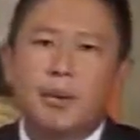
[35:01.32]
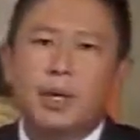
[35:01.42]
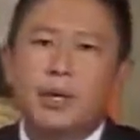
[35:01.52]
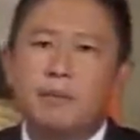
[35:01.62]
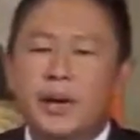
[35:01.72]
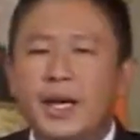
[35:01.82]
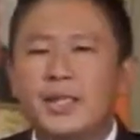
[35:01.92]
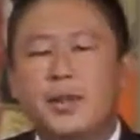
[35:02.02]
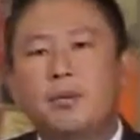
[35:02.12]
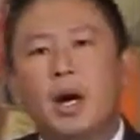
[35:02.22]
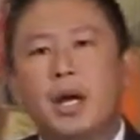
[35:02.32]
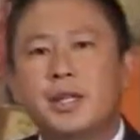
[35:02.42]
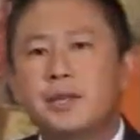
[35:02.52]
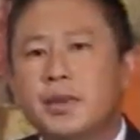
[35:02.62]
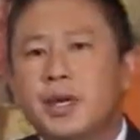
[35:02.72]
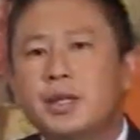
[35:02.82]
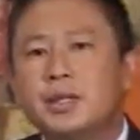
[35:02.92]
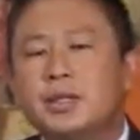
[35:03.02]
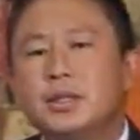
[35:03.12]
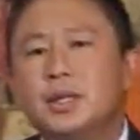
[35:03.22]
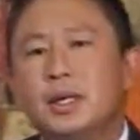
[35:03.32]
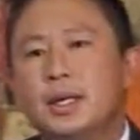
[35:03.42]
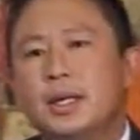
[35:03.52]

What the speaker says: I mean, based on my experience,